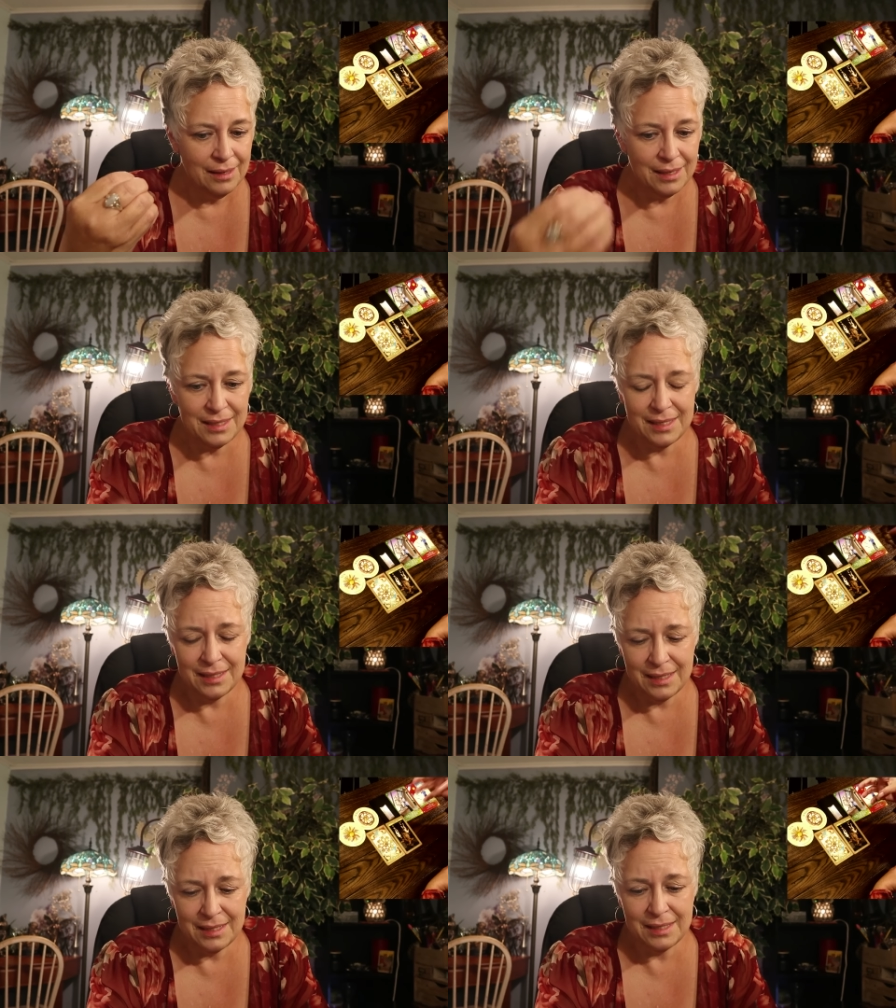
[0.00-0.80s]
This
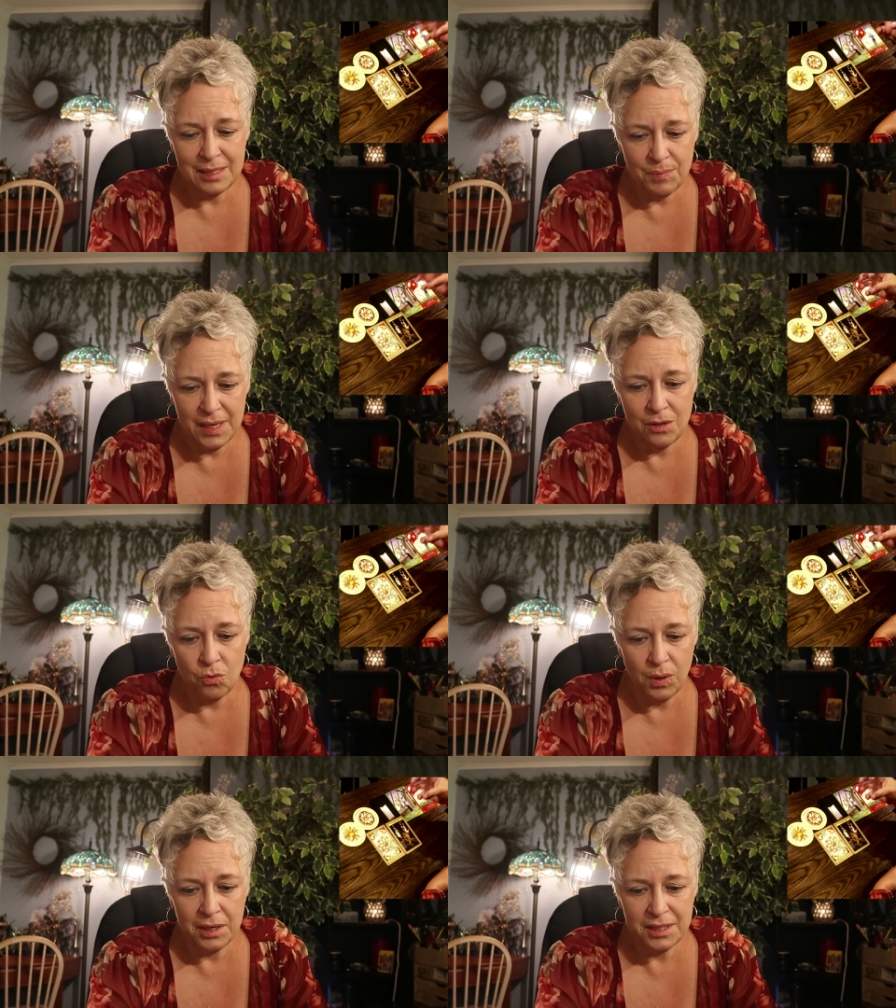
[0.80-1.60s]
is this is somebody who
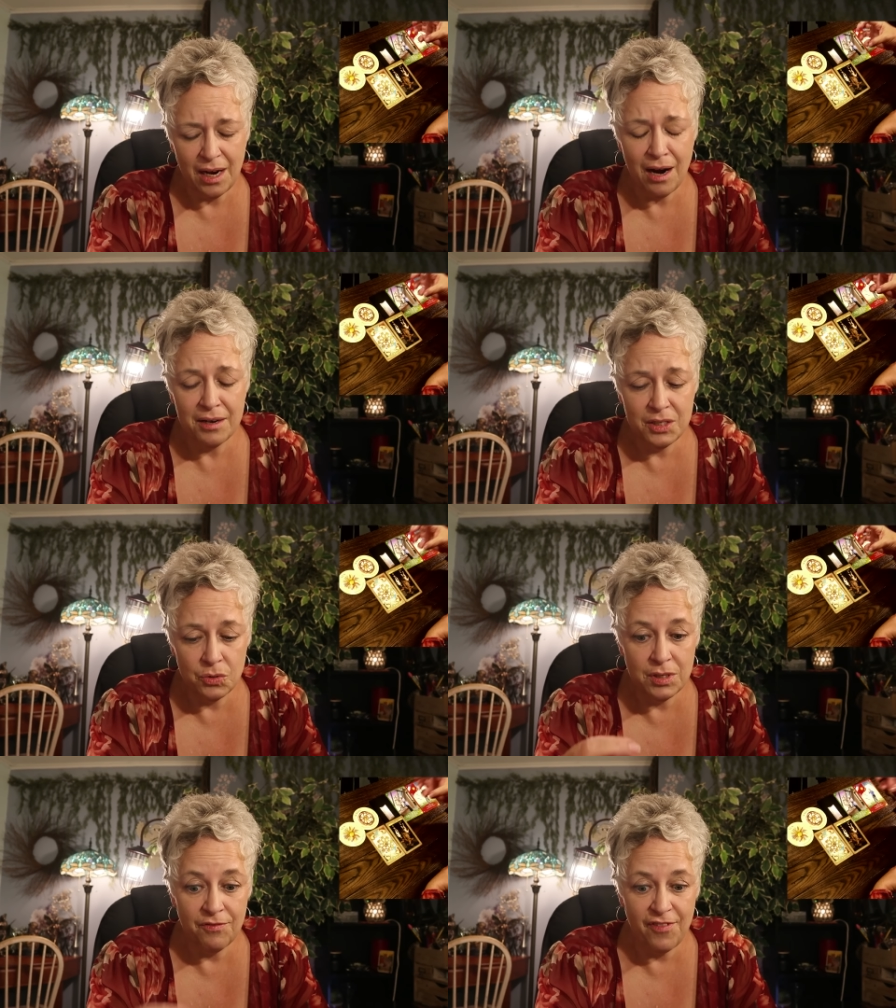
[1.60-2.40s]
works hard
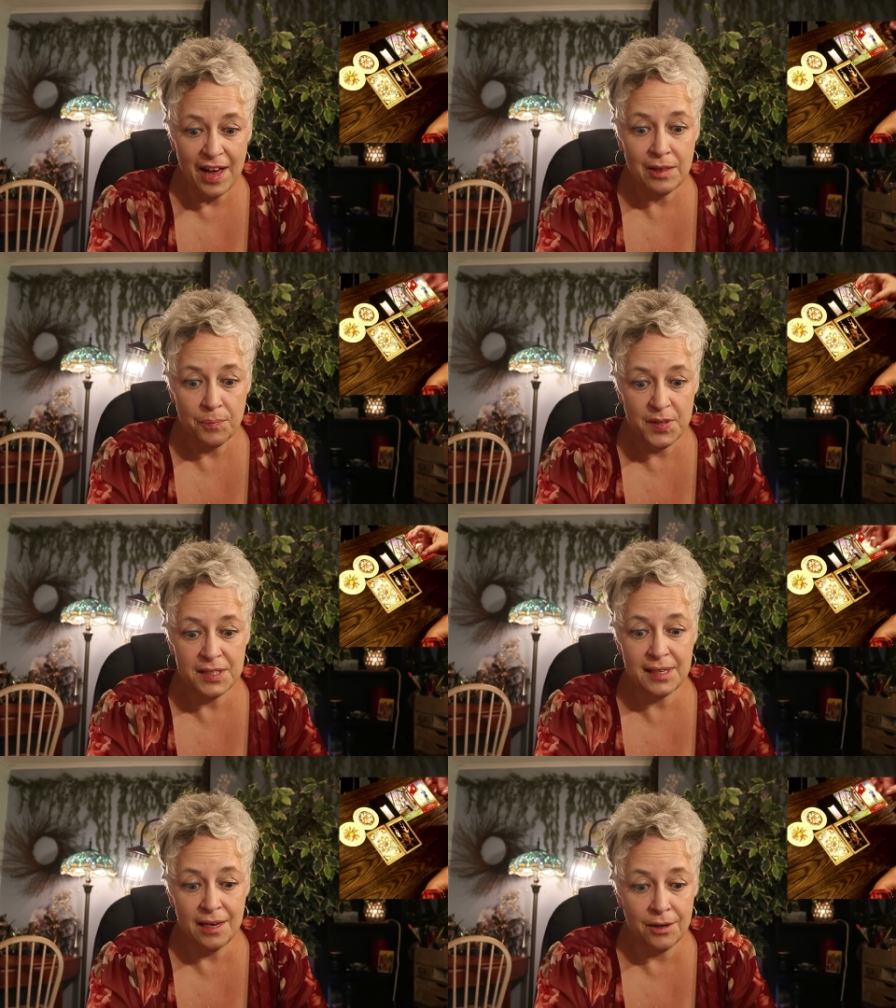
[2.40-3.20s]
to develop the
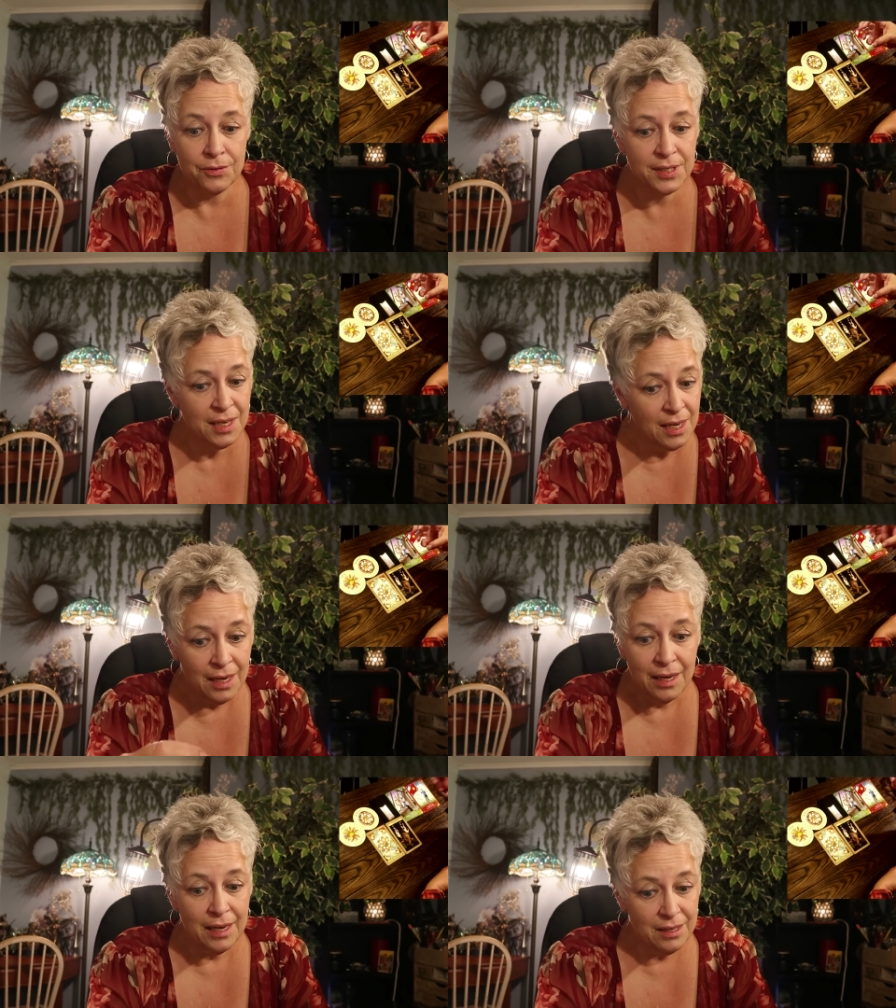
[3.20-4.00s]
skills
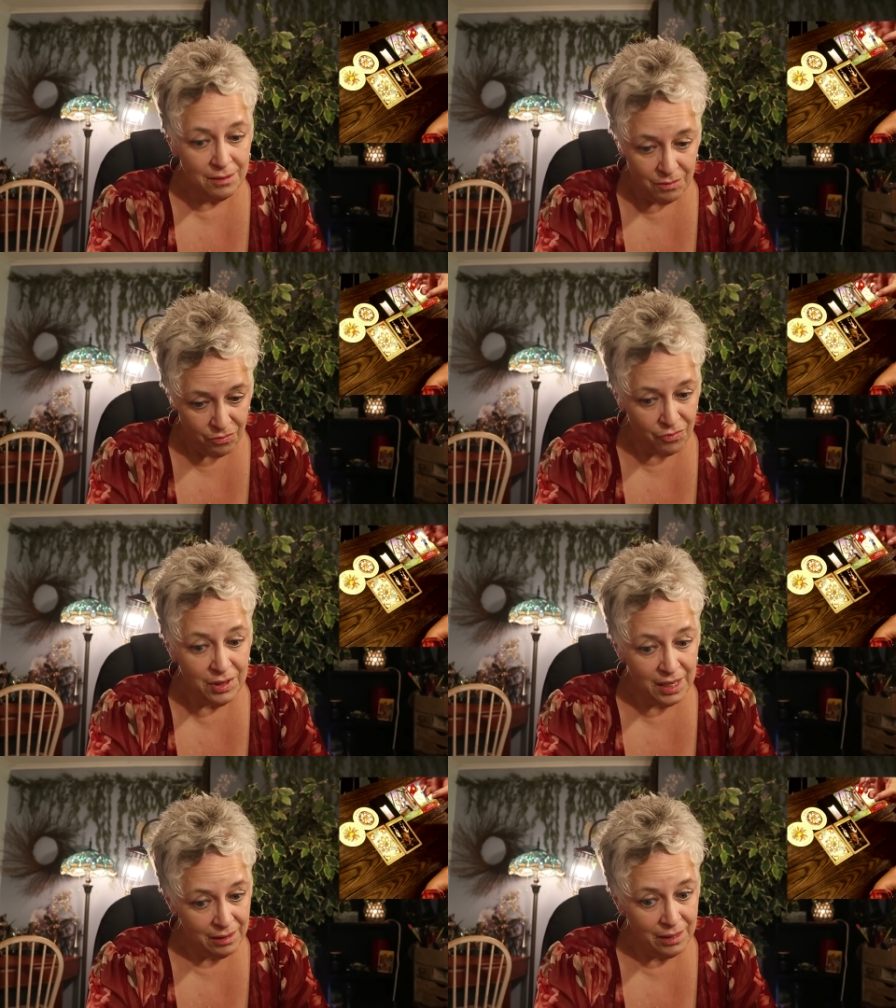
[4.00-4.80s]

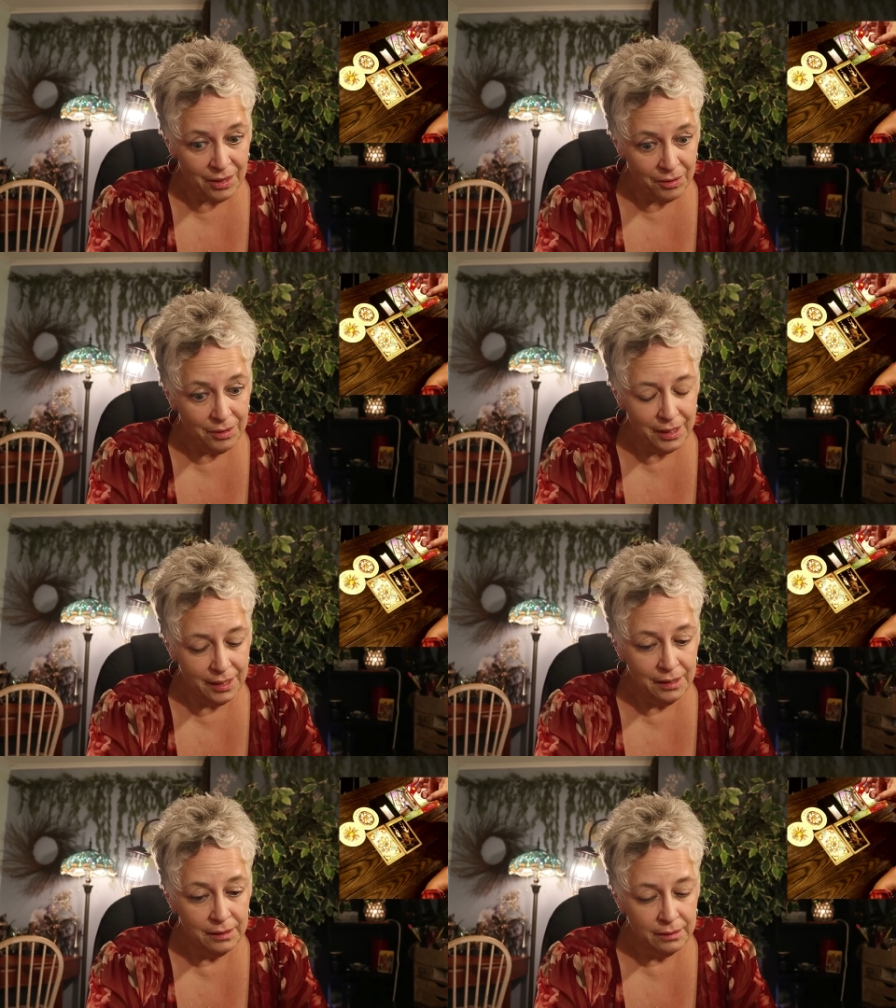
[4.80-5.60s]

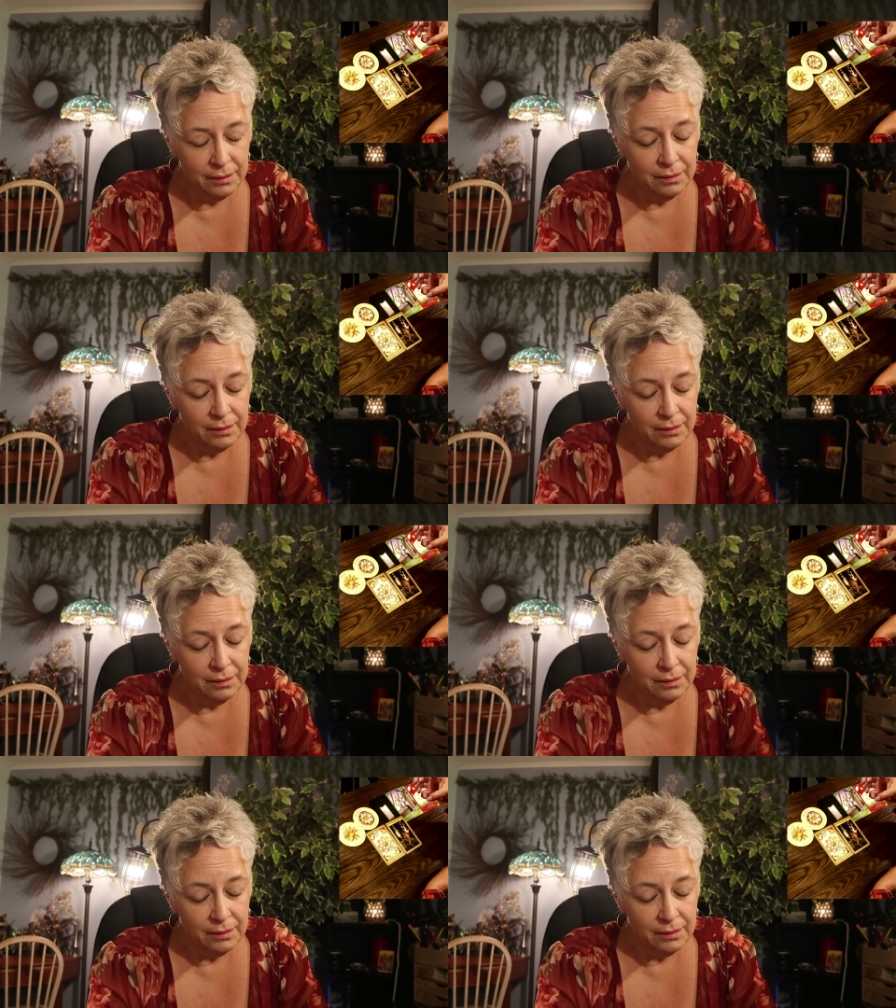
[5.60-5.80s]
literally.